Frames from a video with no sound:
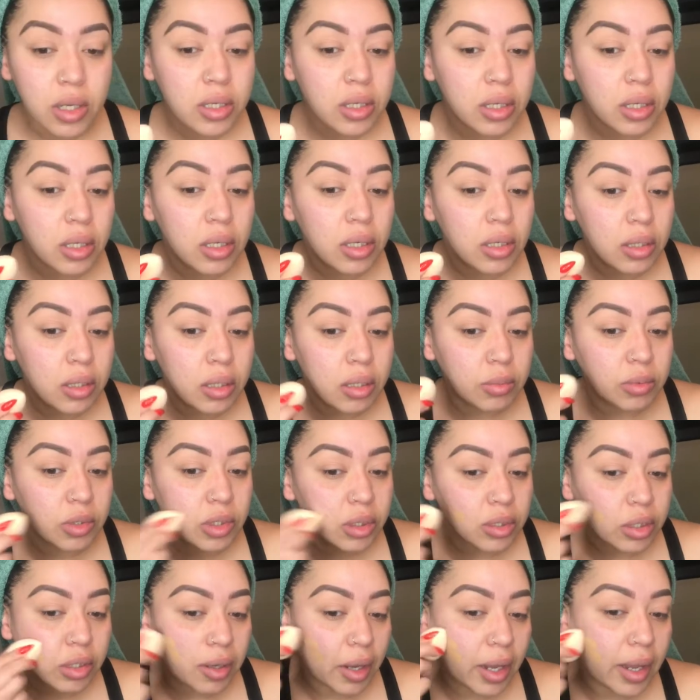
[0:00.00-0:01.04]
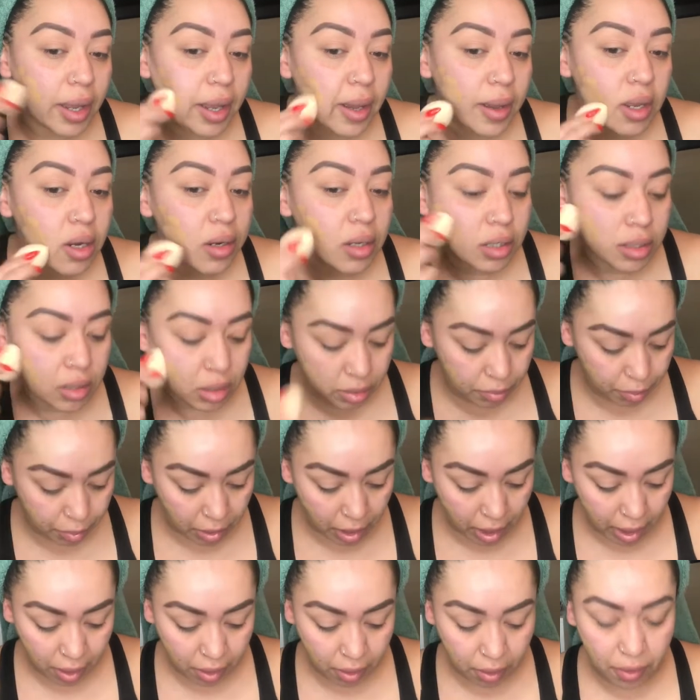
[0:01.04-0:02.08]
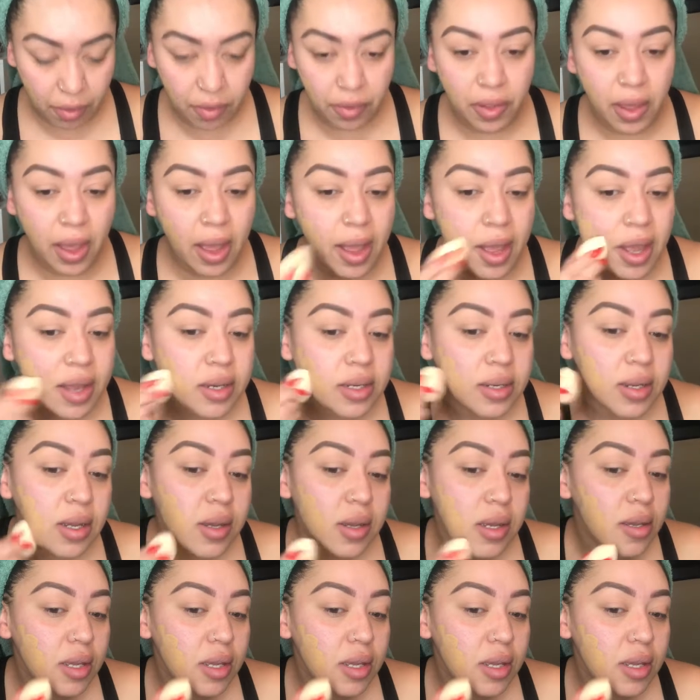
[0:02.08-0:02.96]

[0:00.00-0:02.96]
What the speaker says: So I'm just gonna go ahead and apply all that.